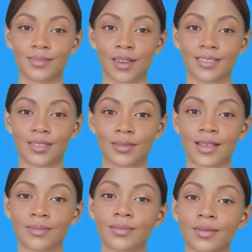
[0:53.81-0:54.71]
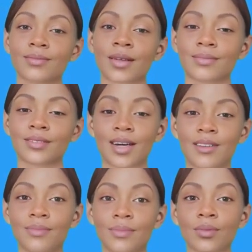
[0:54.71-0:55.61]
Once you're happy with your
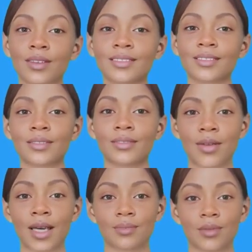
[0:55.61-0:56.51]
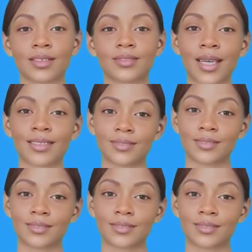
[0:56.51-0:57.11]
avatar voice, language, and